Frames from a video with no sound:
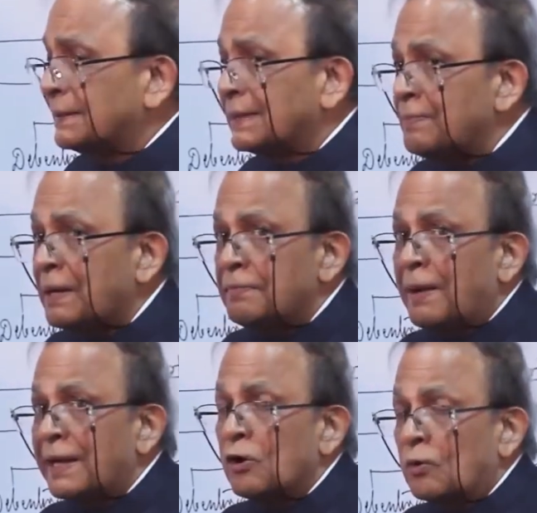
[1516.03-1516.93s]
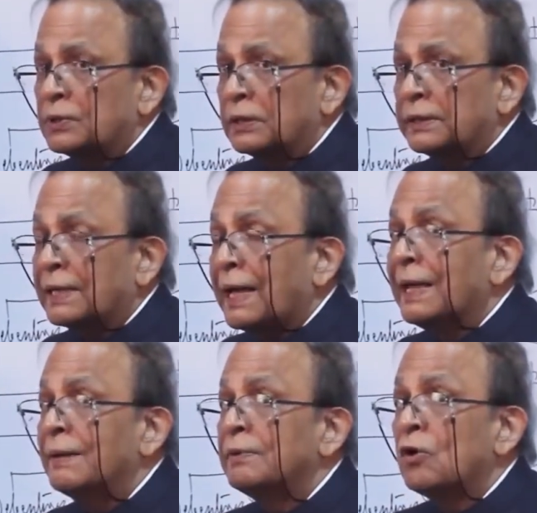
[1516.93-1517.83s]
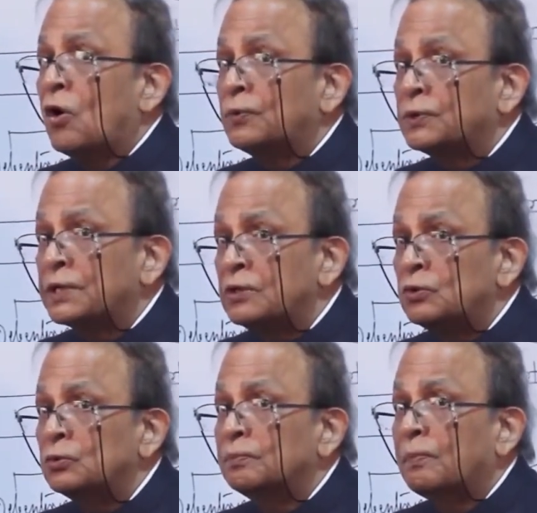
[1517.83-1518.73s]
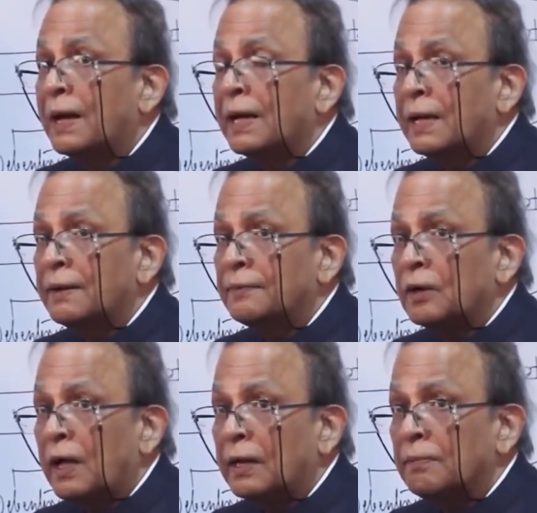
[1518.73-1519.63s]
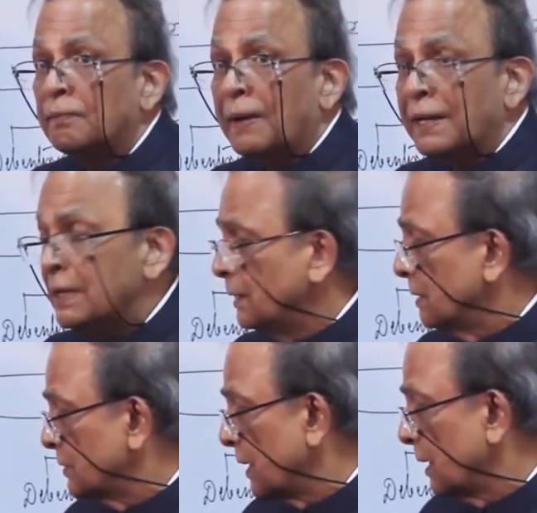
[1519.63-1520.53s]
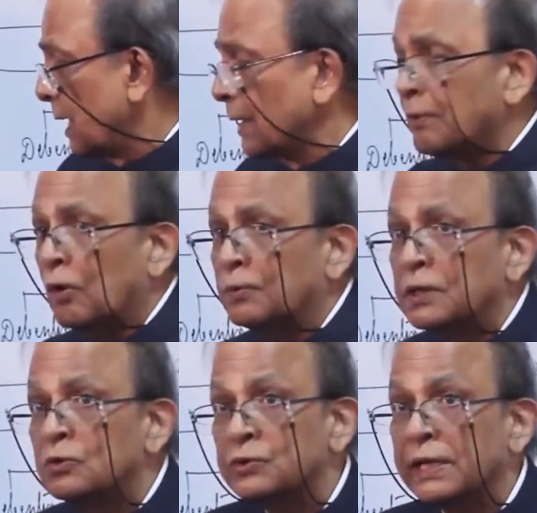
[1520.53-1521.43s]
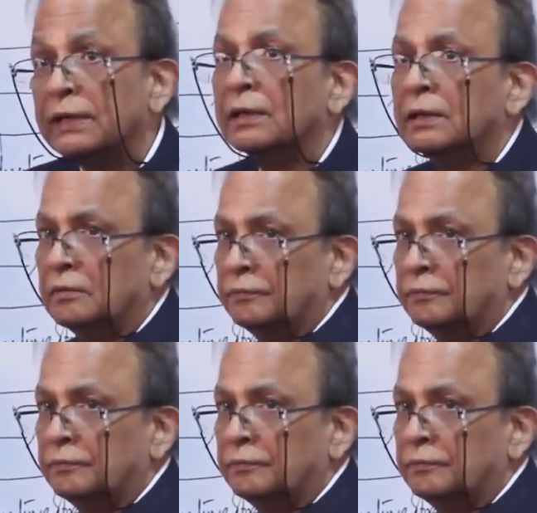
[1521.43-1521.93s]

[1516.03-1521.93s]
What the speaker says: At the same time, buy an option, that I have an option to buy. I am buying this share. I have an option to sell.